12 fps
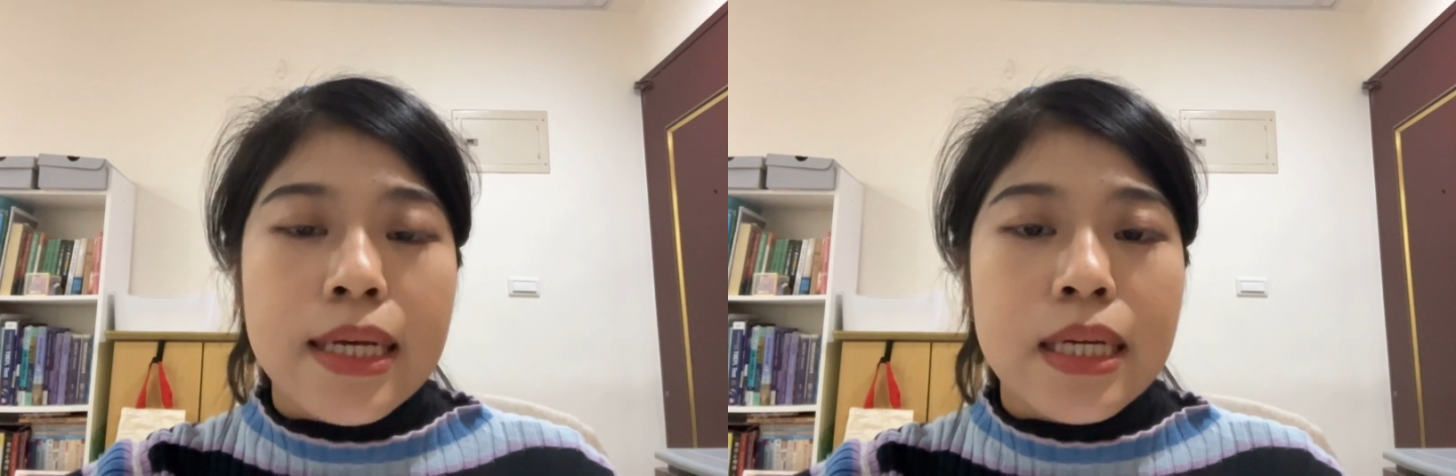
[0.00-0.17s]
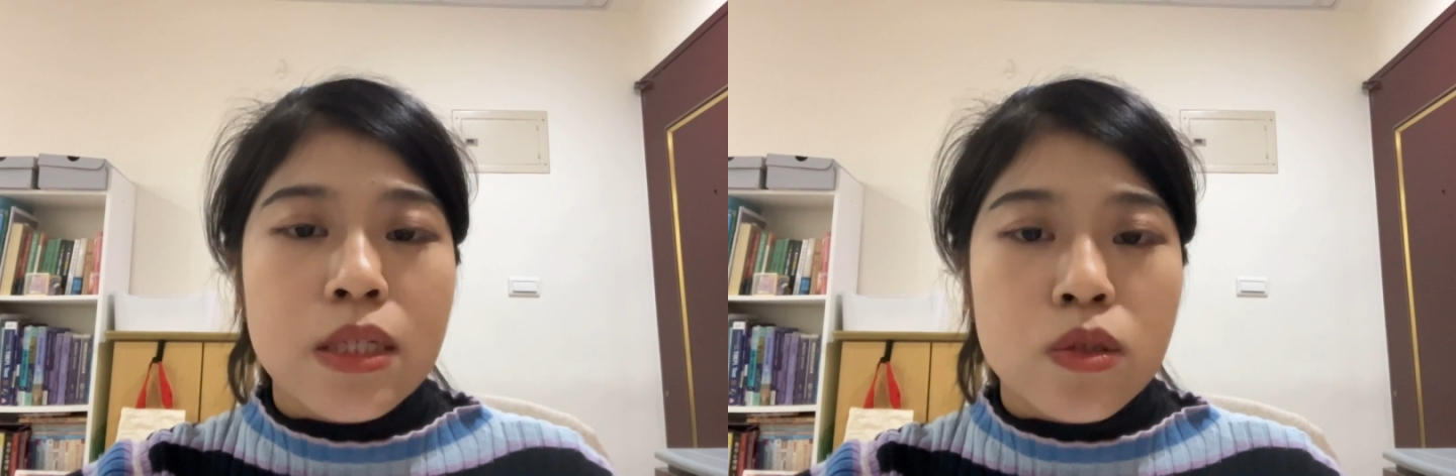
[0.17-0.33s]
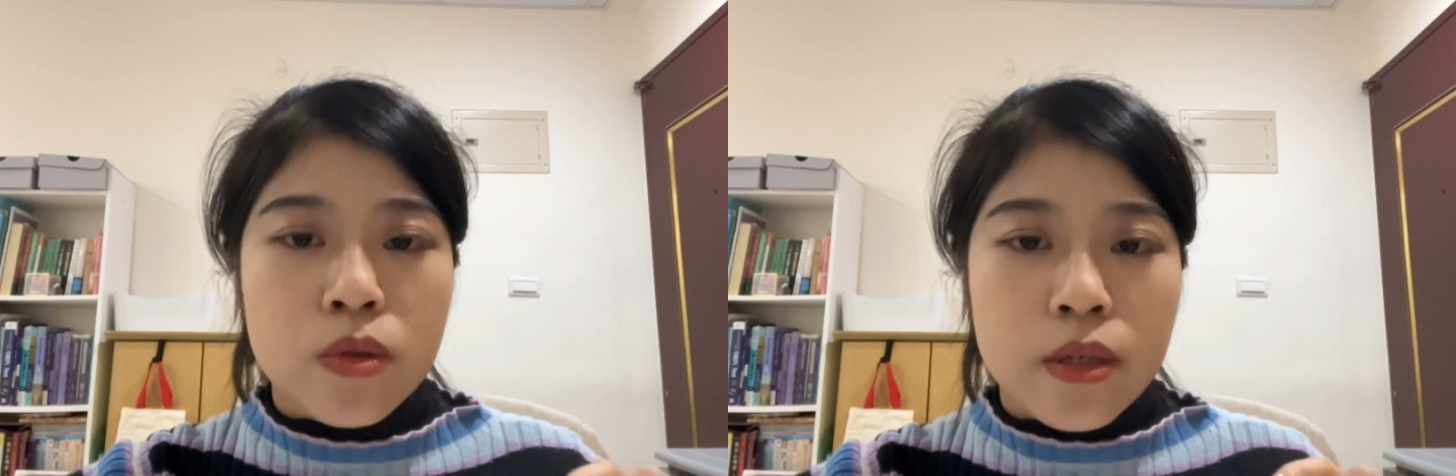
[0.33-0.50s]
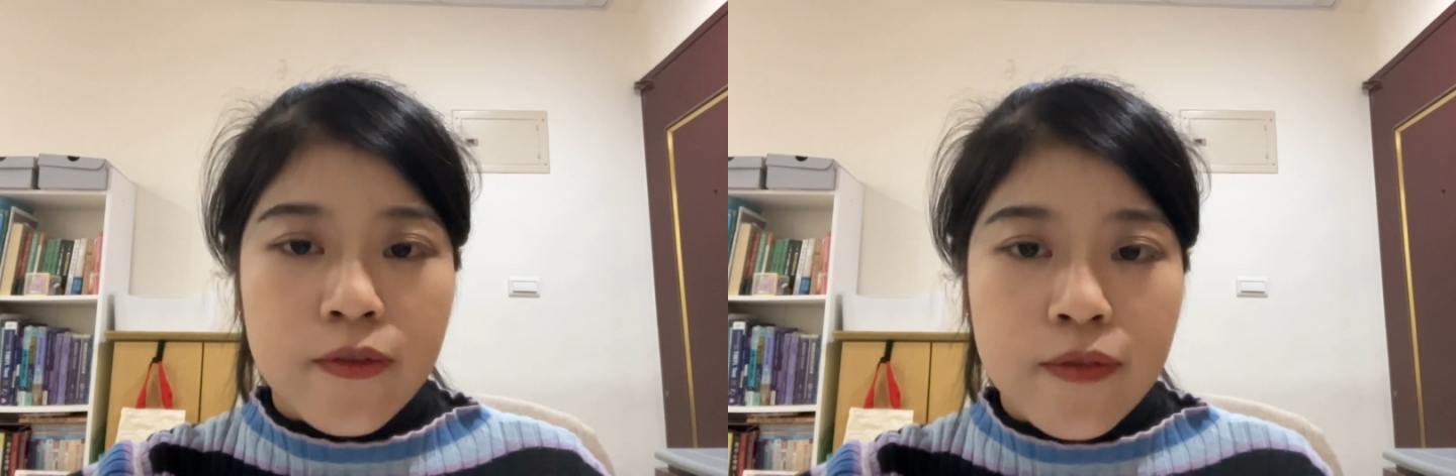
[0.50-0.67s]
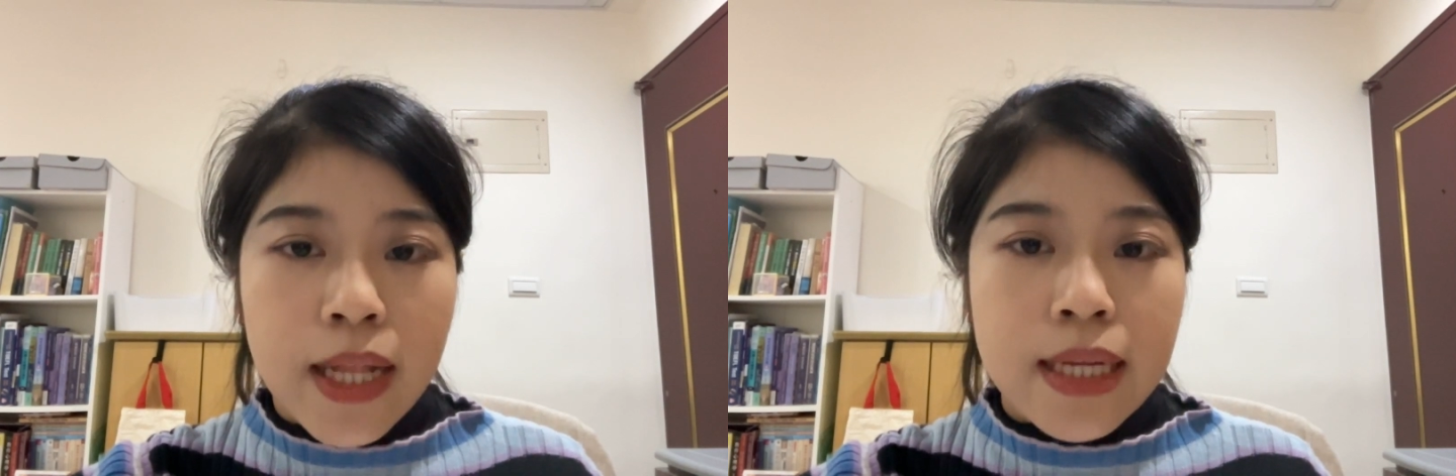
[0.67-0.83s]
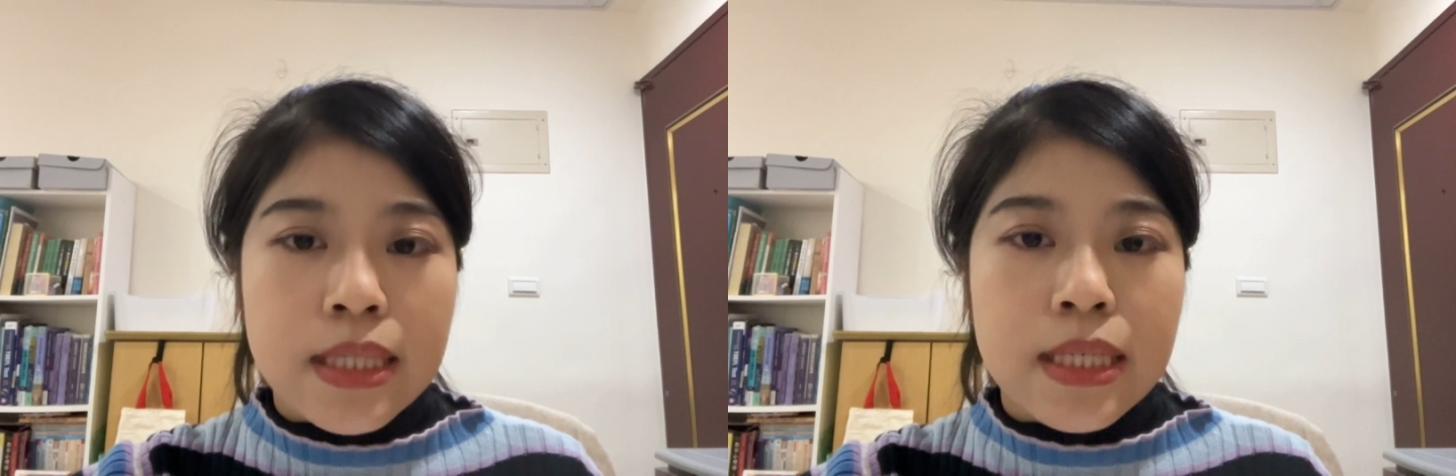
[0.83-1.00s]
is
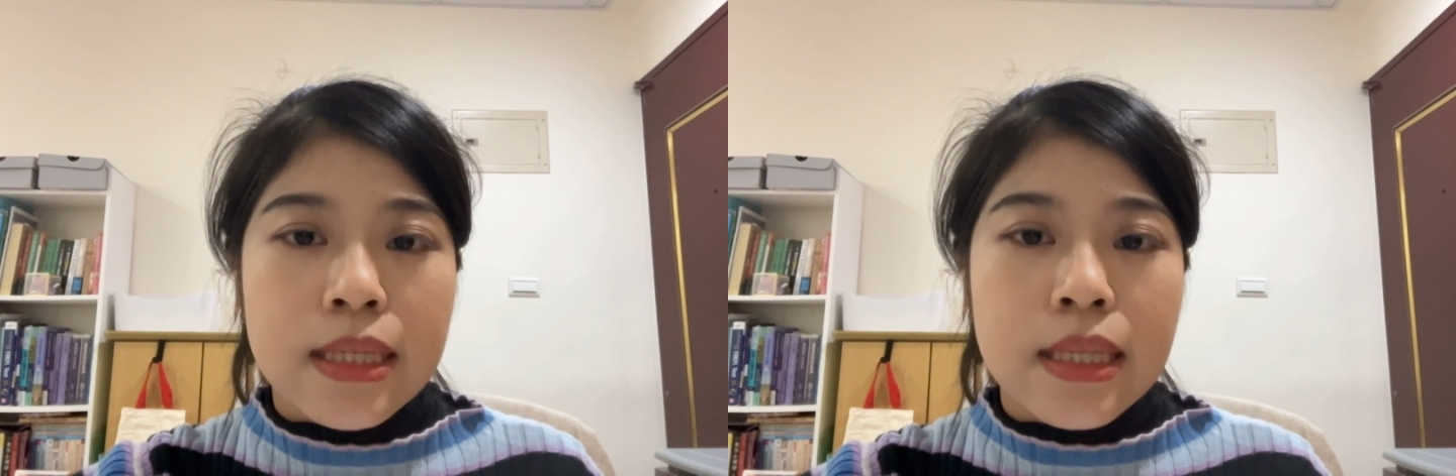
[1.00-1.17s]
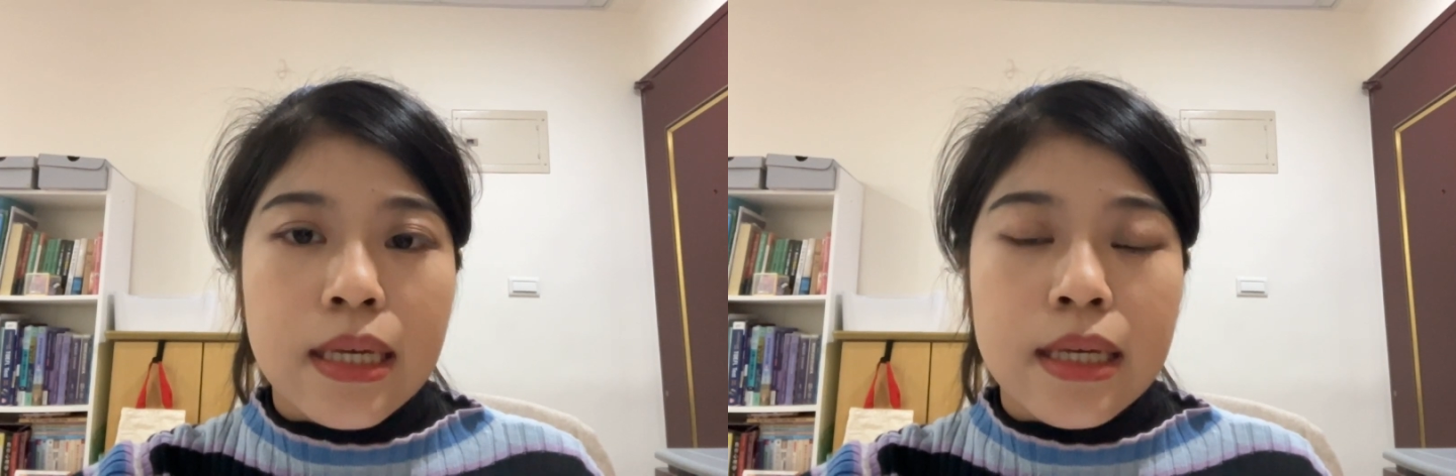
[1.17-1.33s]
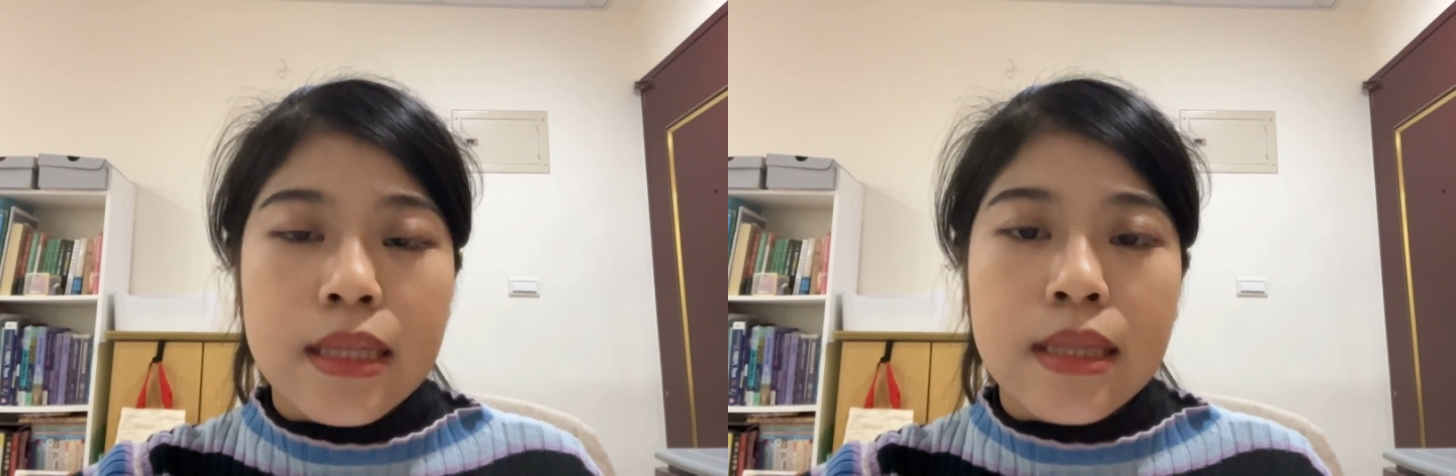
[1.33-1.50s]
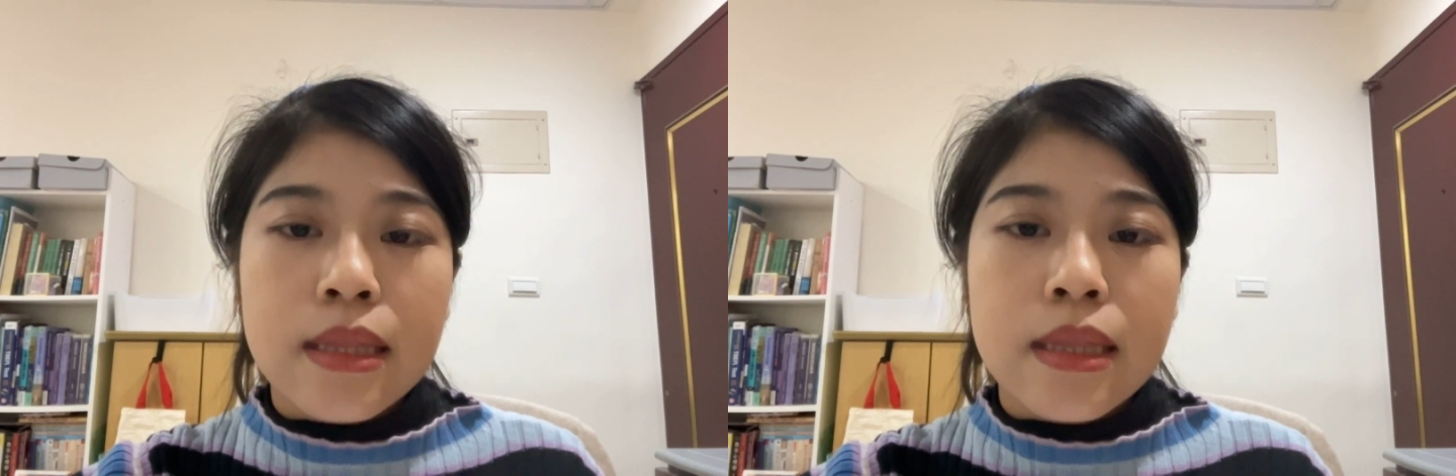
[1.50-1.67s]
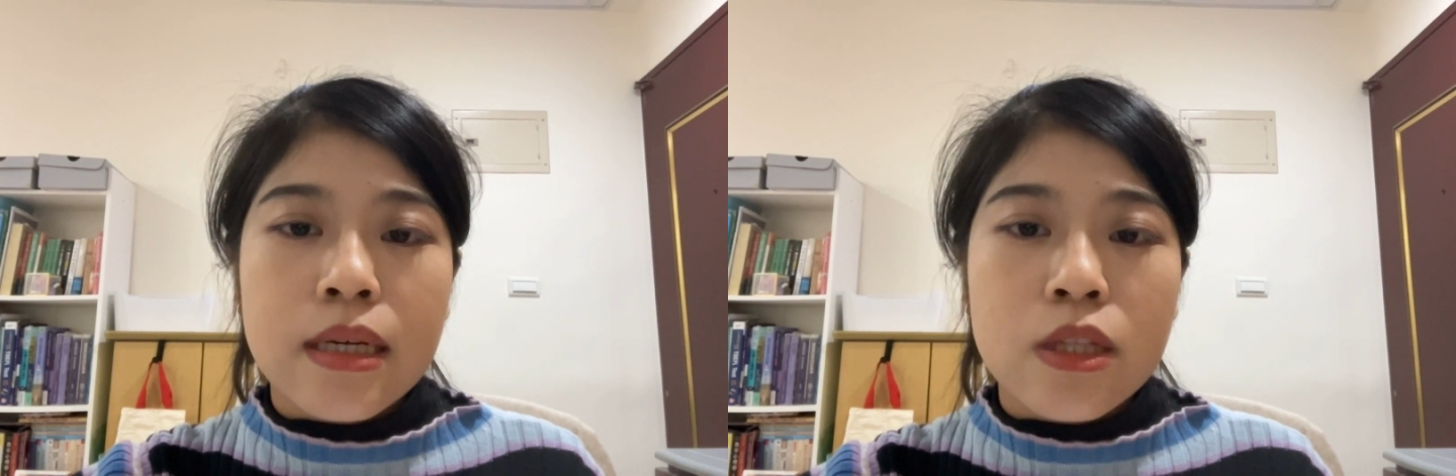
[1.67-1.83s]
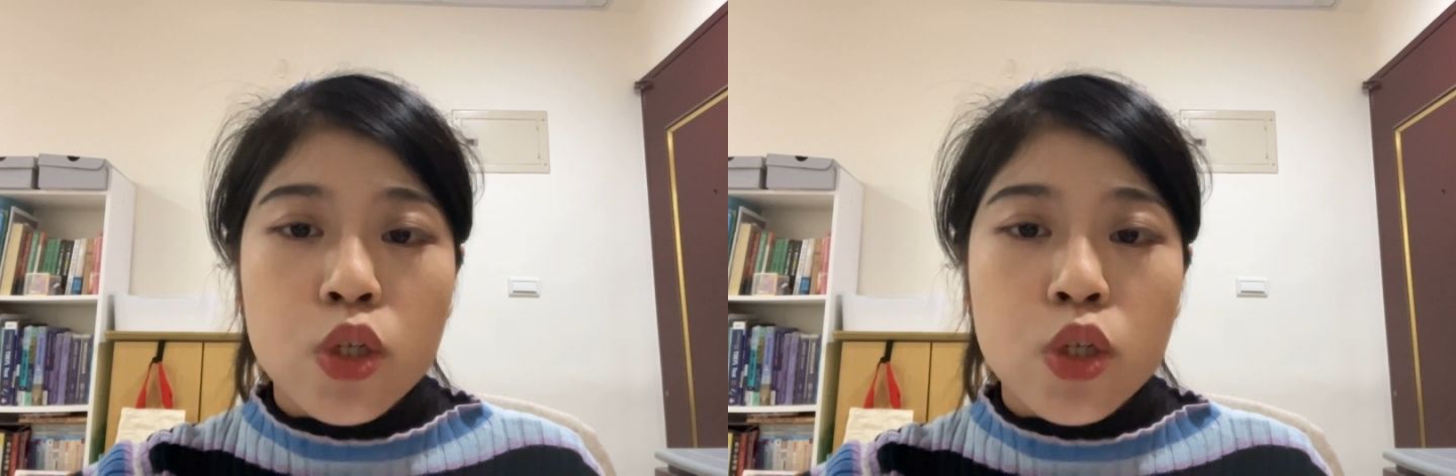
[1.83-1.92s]
reflected in the